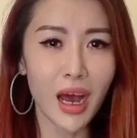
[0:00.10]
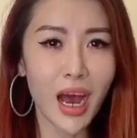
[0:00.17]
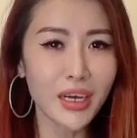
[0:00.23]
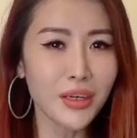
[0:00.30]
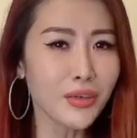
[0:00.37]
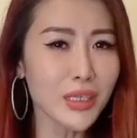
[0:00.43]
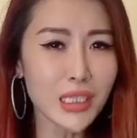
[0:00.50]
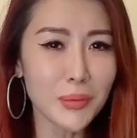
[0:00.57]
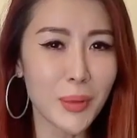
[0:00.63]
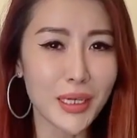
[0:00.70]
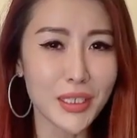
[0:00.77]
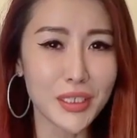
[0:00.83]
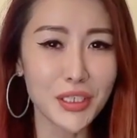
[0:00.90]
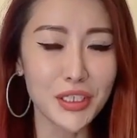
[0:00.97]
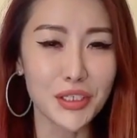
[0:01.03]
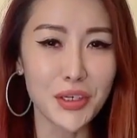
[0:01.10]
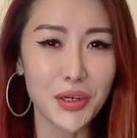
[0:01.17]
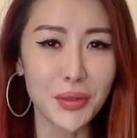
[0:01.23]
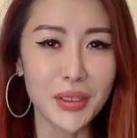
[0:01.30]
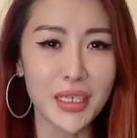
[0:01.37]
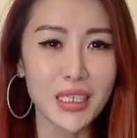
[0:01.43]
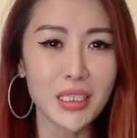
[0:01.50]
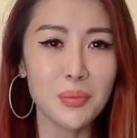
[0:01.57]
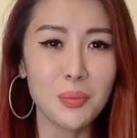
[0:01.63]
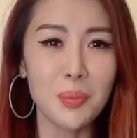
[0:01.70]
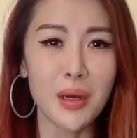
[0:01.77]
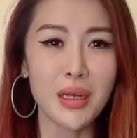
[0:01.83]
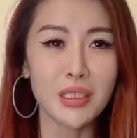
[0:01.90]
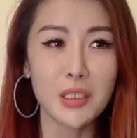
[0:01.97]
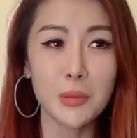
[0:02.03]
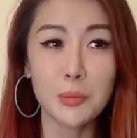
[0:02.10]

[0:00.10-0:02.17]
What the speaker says: I don't expect you to know this, but